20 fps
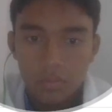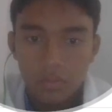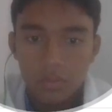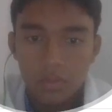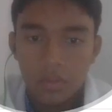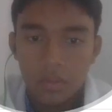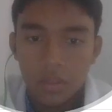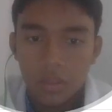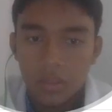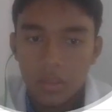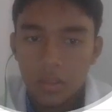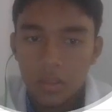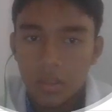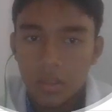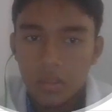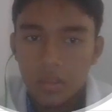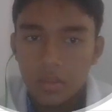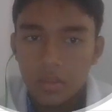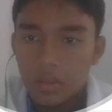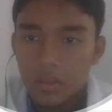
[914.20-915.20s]
darker
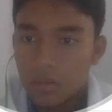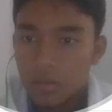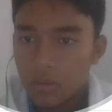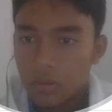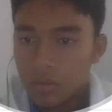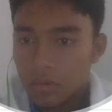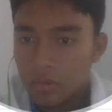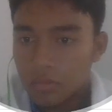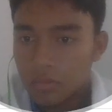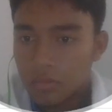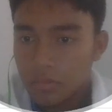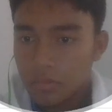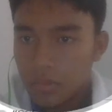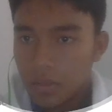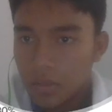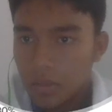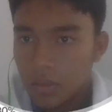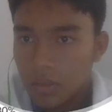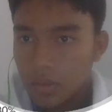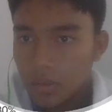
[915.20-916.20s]
color, or no,
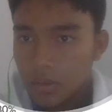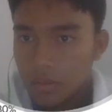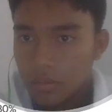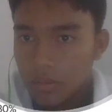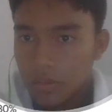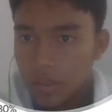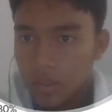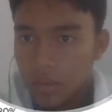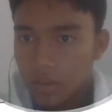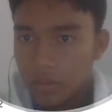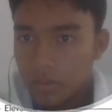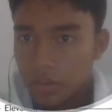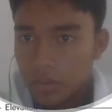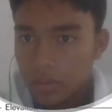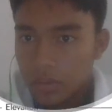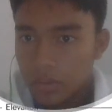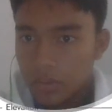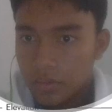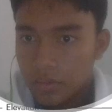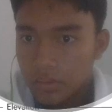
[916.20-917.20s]
we are going
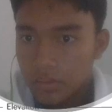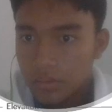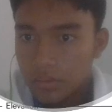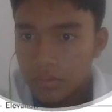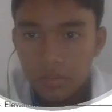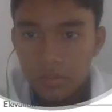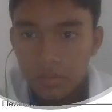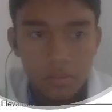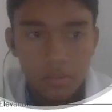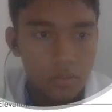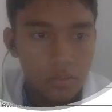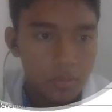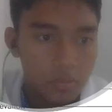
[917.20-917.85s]
to use